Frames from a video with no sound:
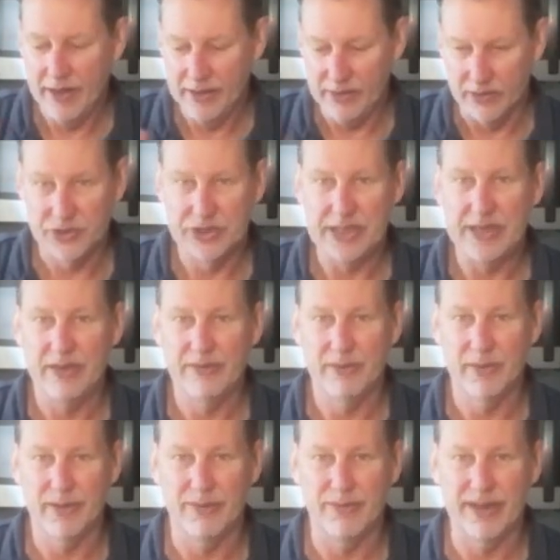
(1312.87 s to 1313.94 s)
you'll see
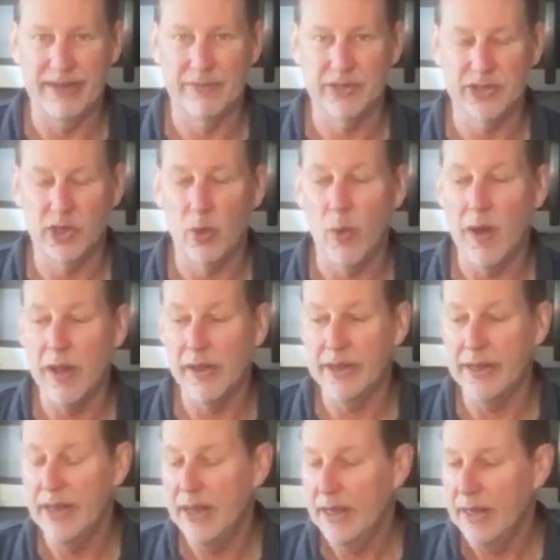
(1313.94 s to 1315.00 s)
with the flavors and
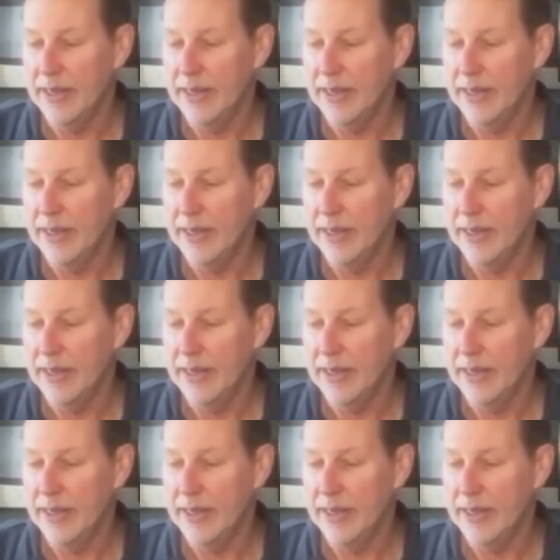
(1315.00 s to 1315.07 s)
quality,